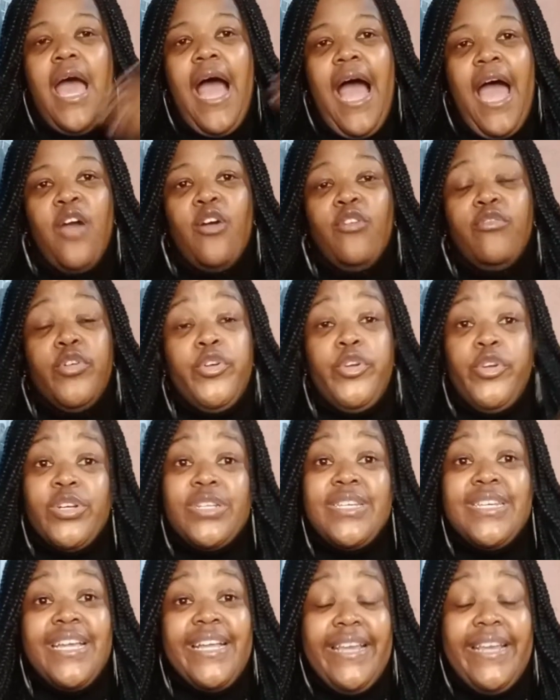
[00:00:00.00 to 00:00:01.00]
I
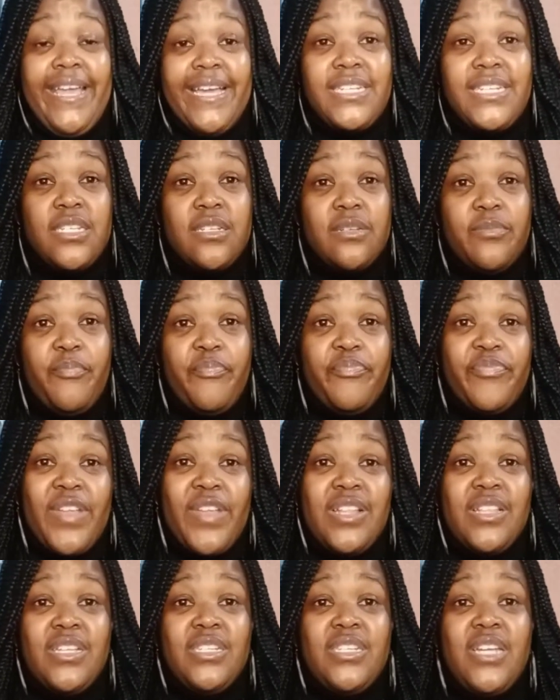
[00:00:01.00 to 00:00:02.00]
overlooked neglect
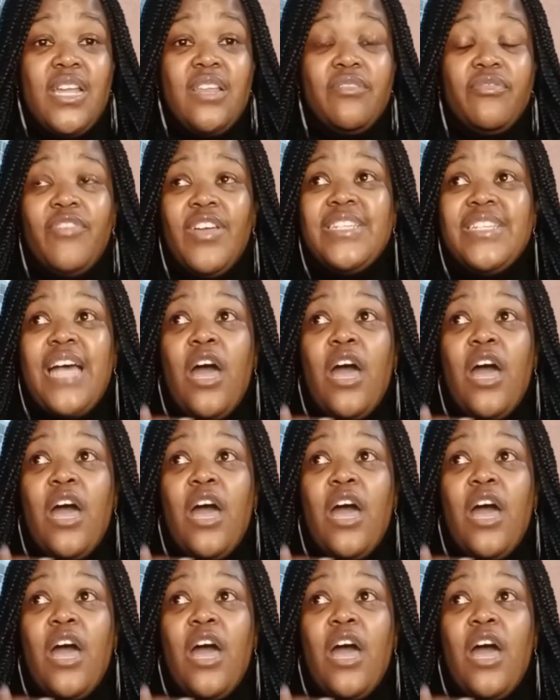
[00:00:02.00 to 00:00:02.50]
in the dating phase.